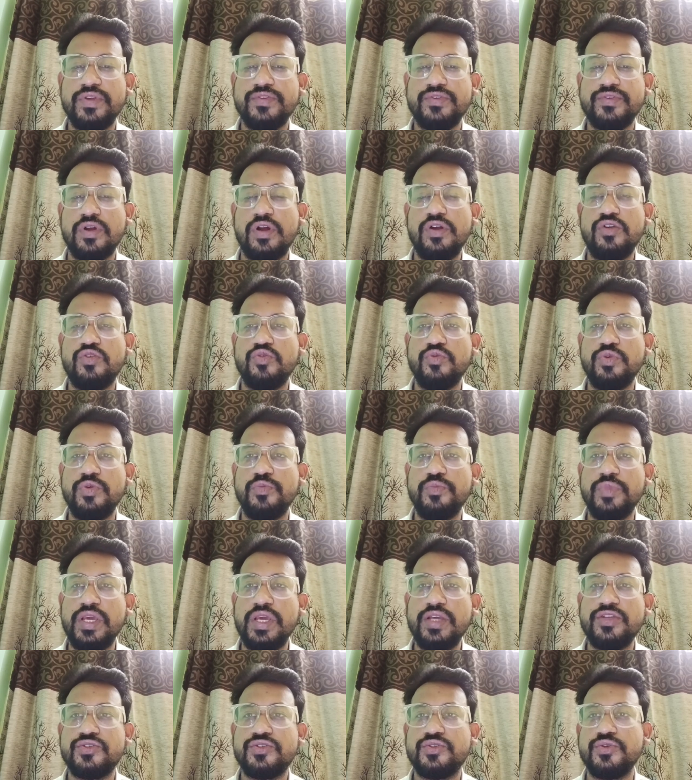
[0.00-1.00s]
Apresol to
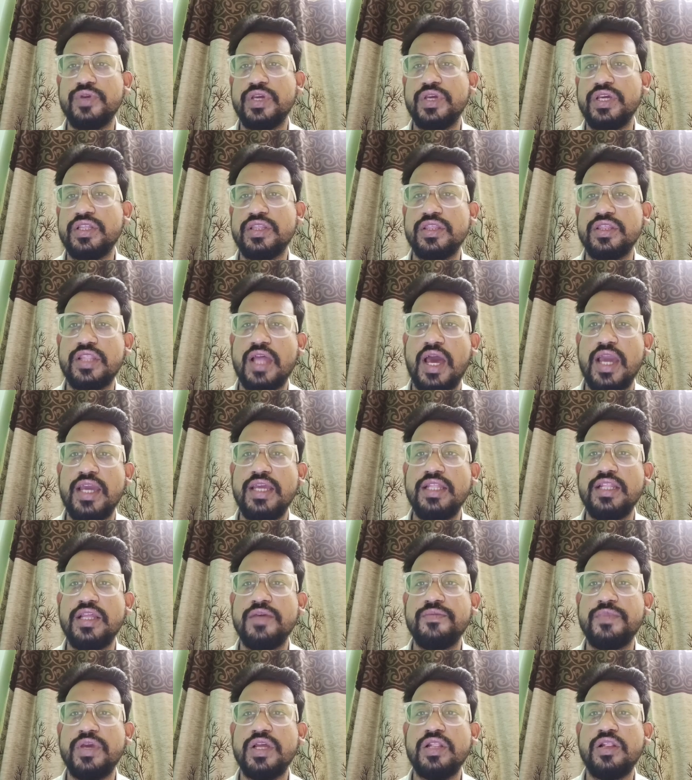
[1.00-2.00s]
be mixed with
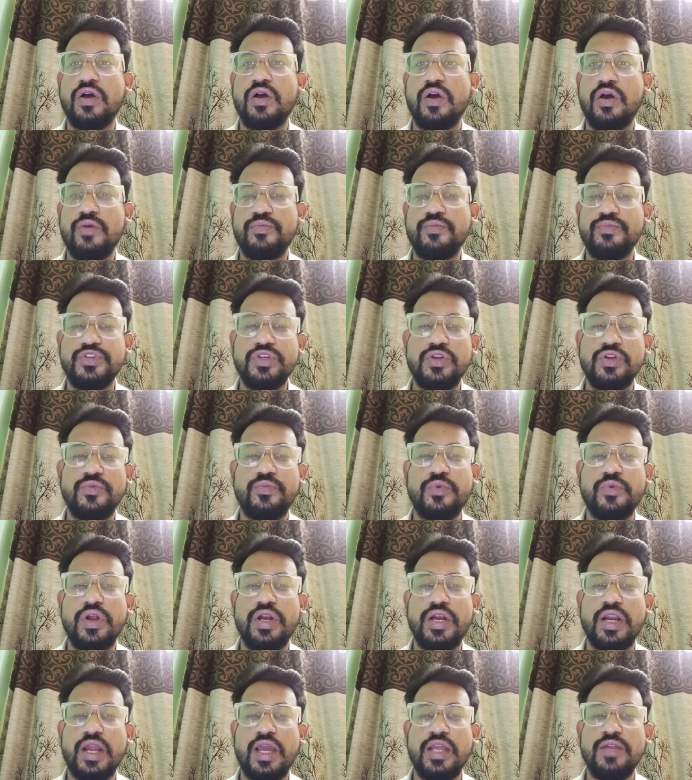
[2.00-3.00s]
9 ml of
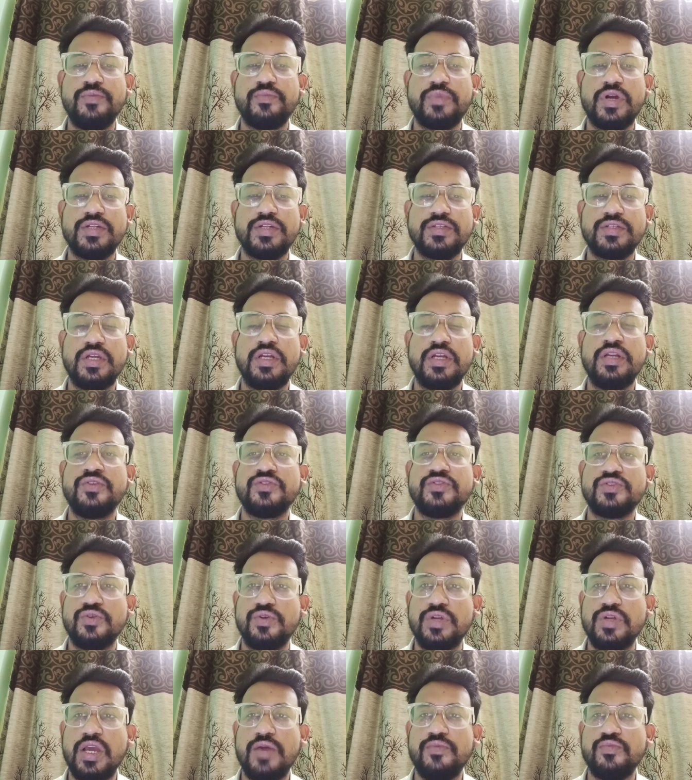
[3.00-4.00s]

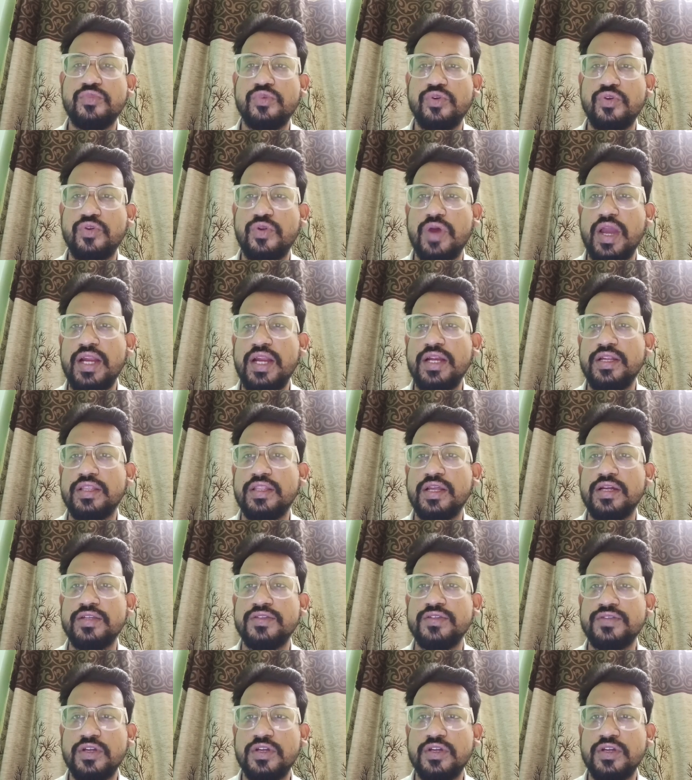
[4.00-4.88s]
0.9% sodium chloride,